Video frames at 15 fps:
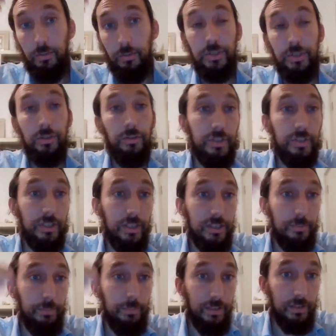which obviously
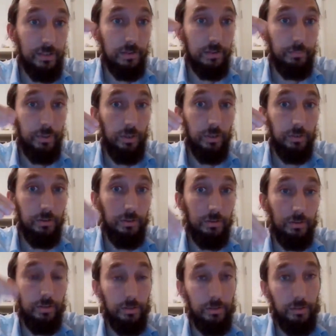is based upon
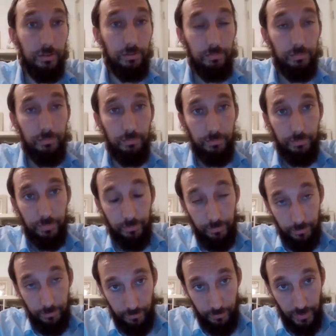the
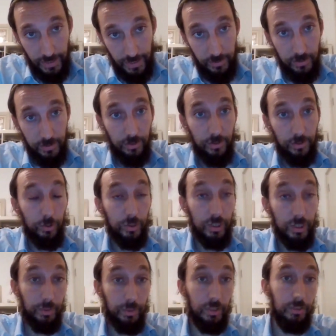practice that had
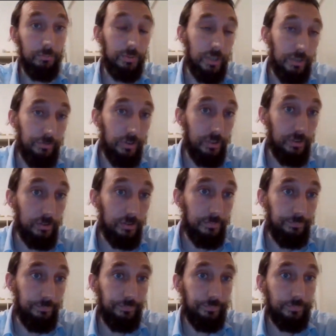already become prevalent
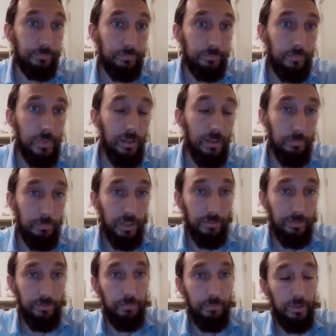in
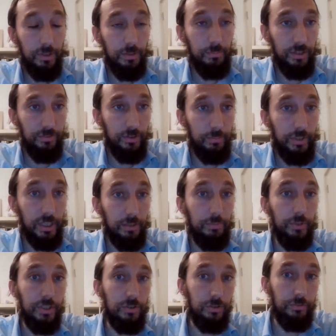Bavli, in Bavel by that
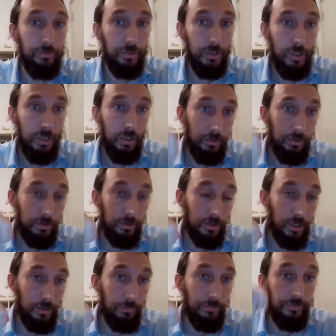point of
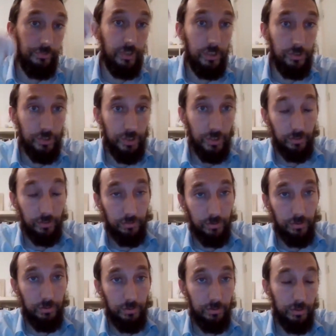finishing
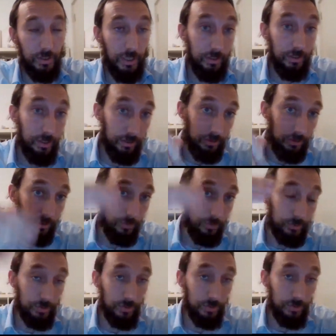and then
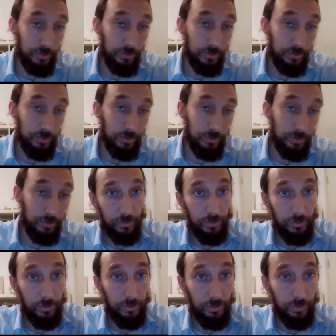also starting the
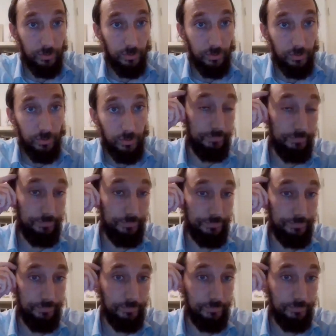Torah at on
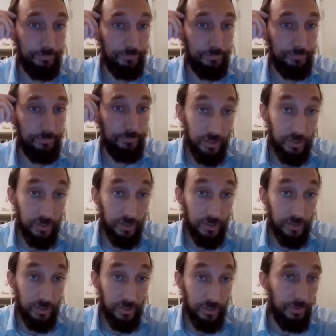the
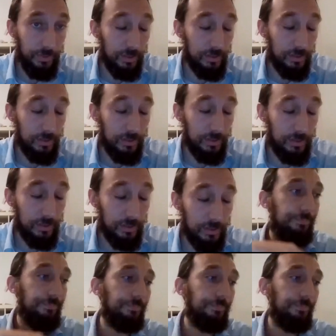second day of Shemini Atzeret.